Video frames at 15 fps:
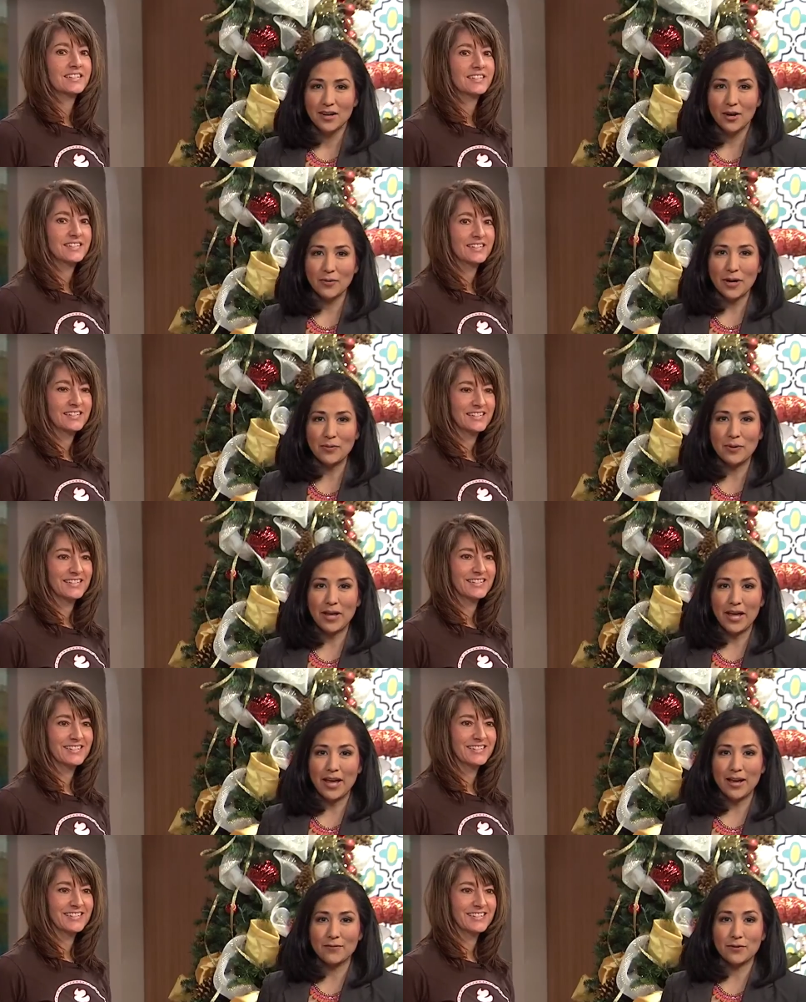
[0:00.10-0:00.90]
Speaker 1: All right, we
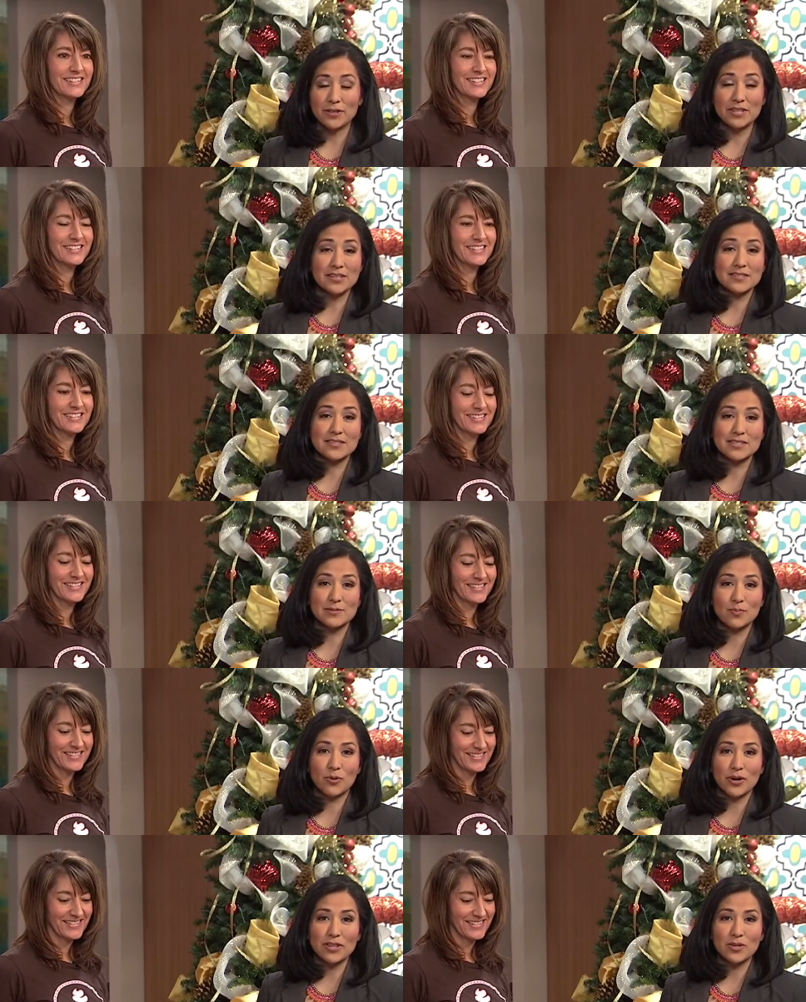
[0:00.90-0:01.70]
have with us this
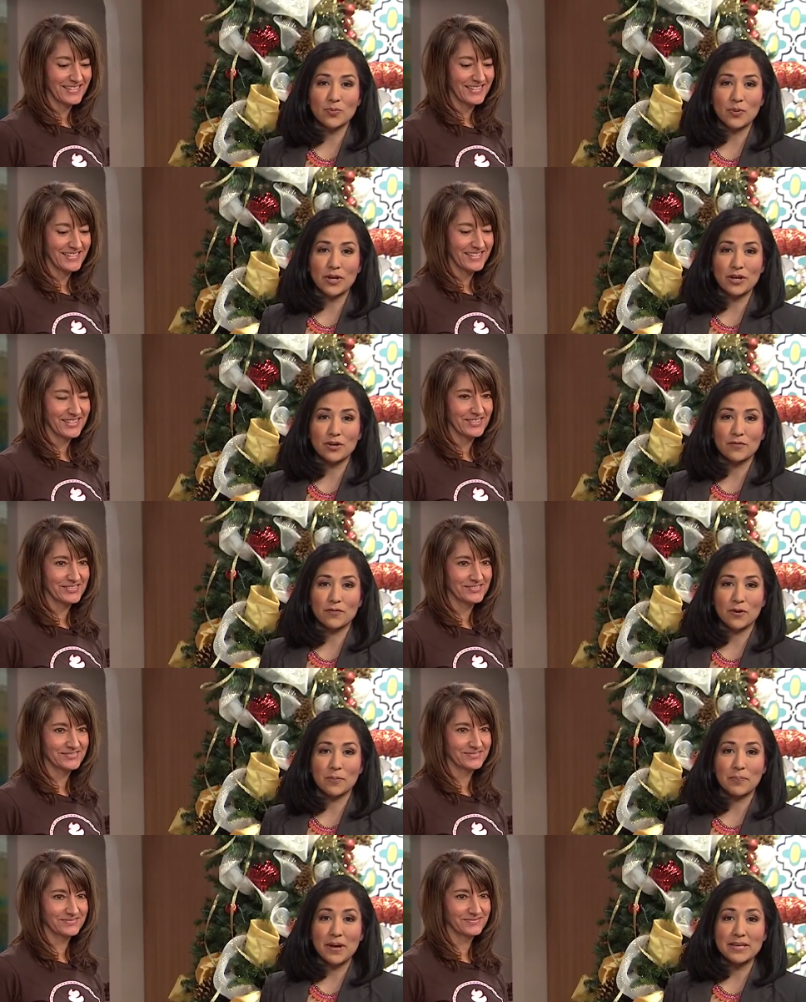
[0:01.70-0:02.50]
morning the winner
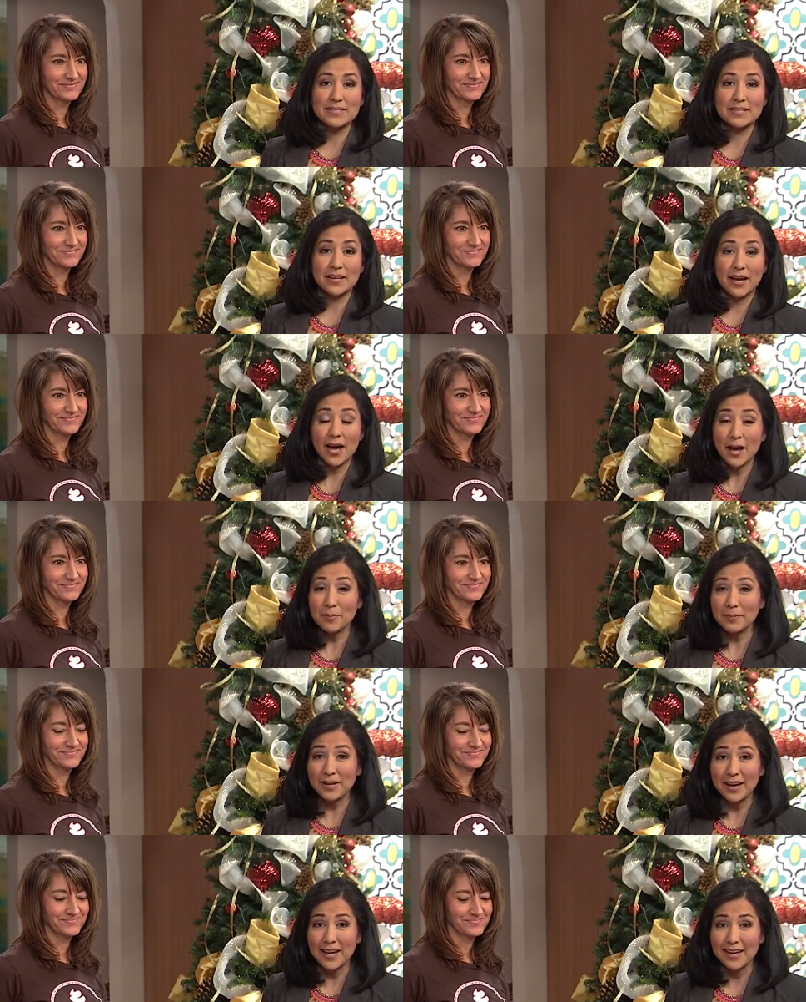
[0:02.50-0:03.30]
for Best
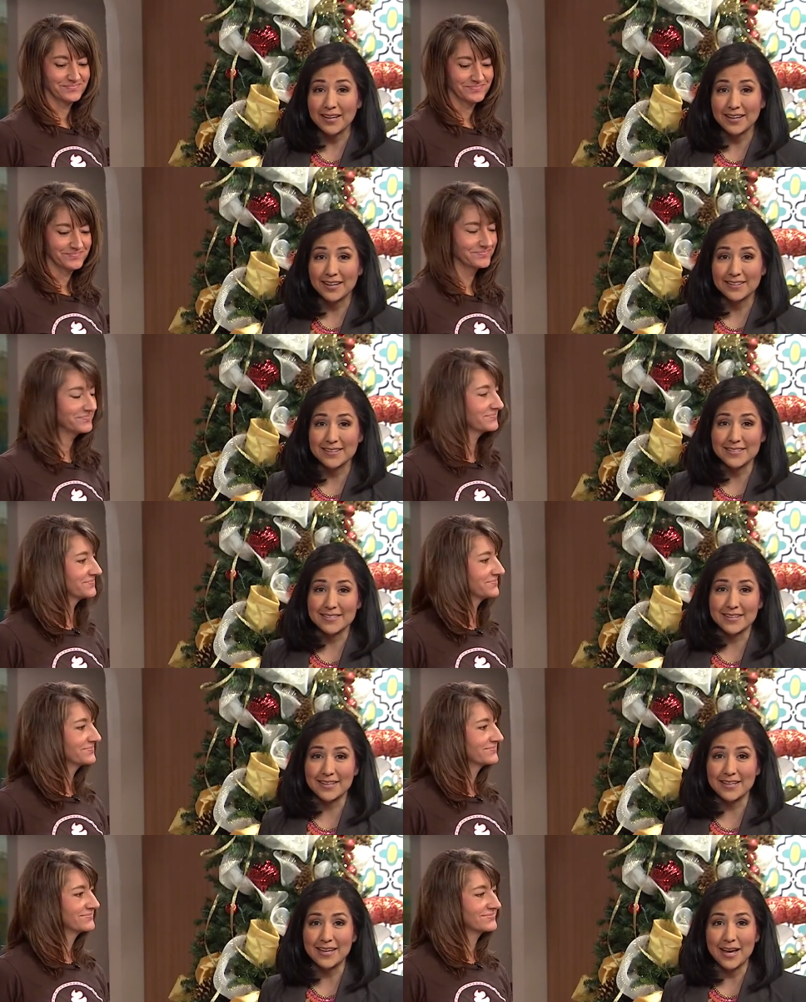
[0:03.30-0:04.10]
Cupcake in the
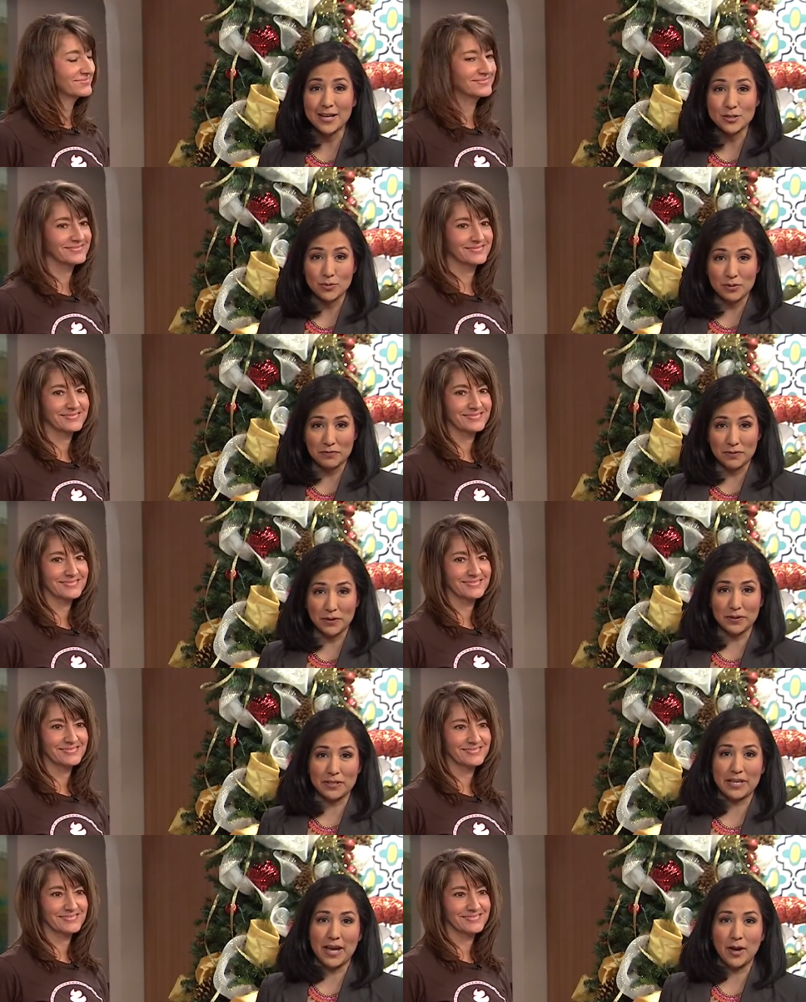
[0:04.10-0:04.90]
City, as
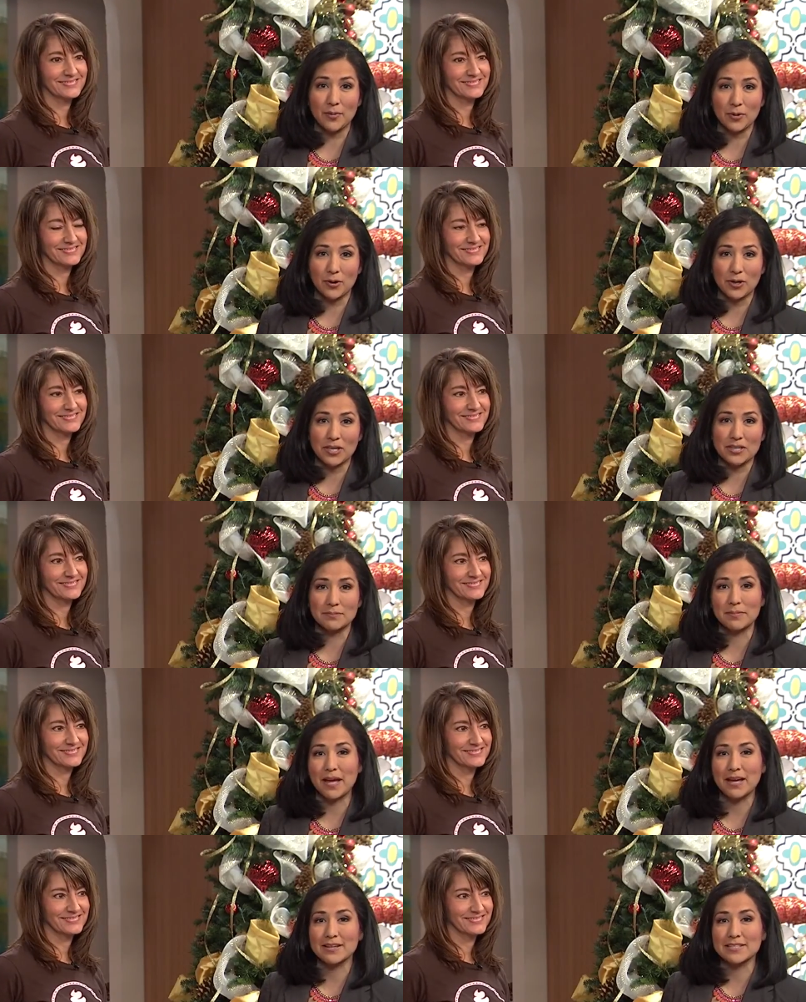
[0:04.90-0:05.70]
revealed in Albuquerque The
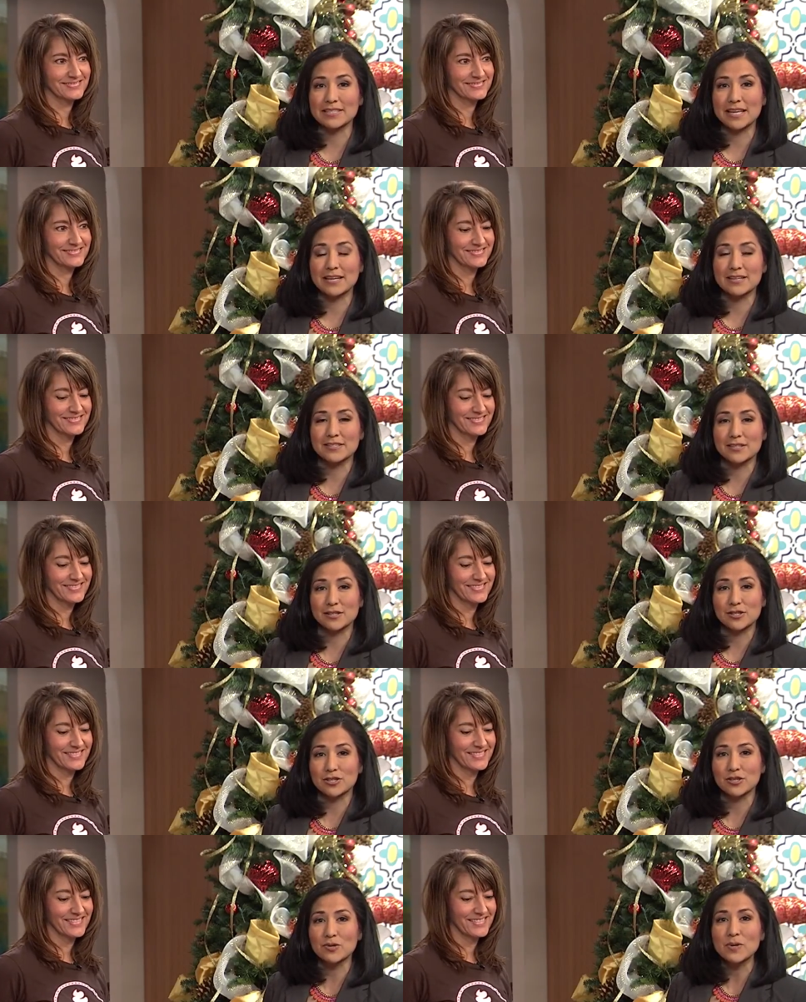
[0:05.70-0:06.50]
Mag's latest
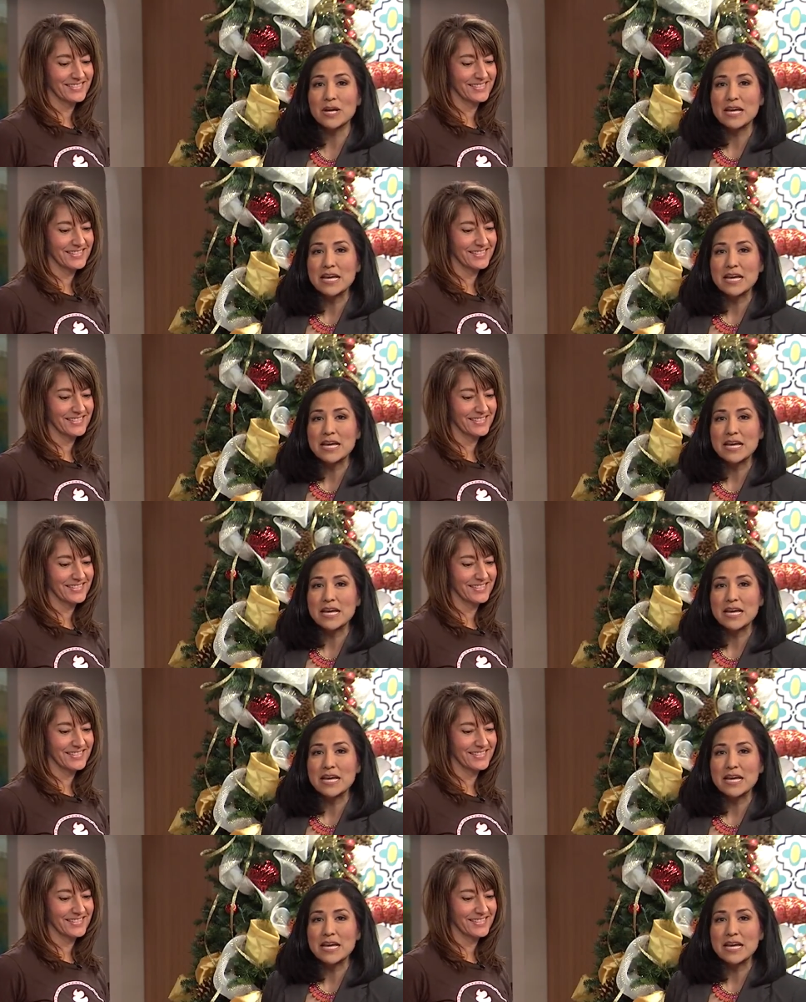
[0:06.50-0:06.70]
issue.